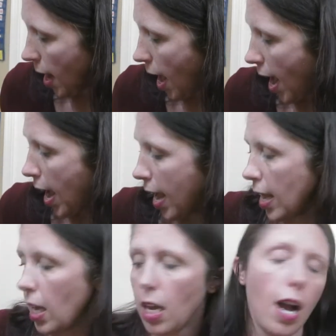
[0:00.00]

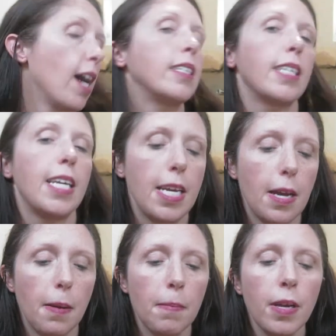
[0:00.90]
I got
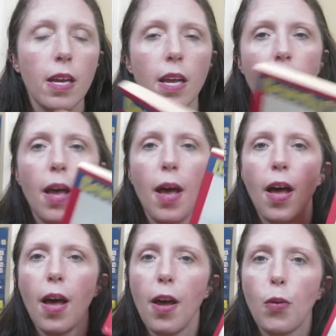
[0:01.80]
him
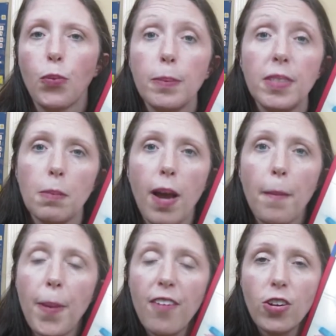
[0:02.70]
Ribsy by
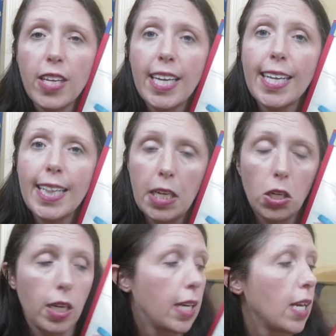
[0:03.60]
Beverly
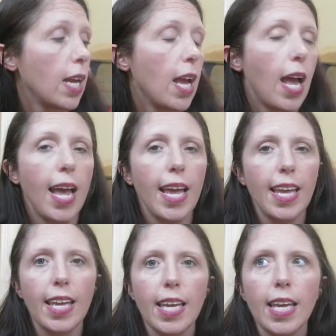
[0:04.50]
Cleary.
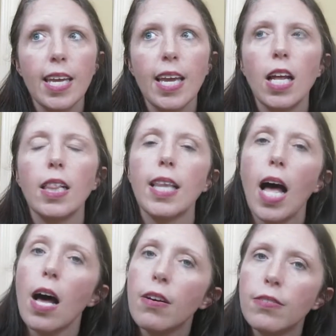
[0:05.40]
He
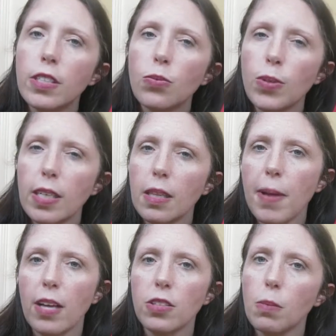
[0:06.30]
loved reading the
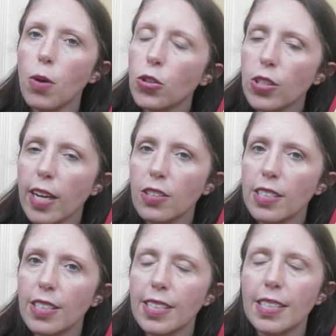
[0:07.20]
Mouse and the Motorcycle
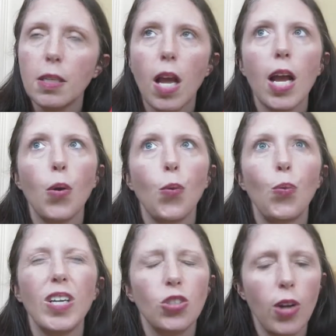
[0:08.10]
series.
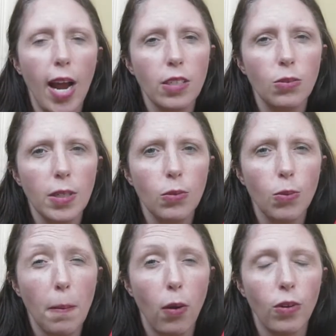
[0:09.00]
We tried to read
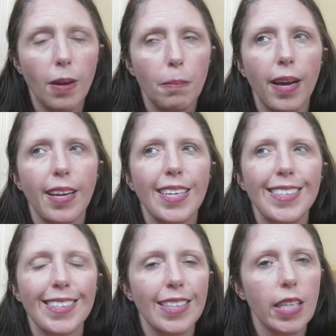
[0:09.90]
Ramona, but he
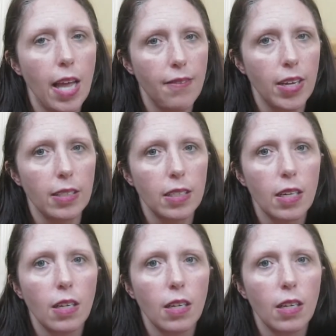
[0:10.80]
didn't love it,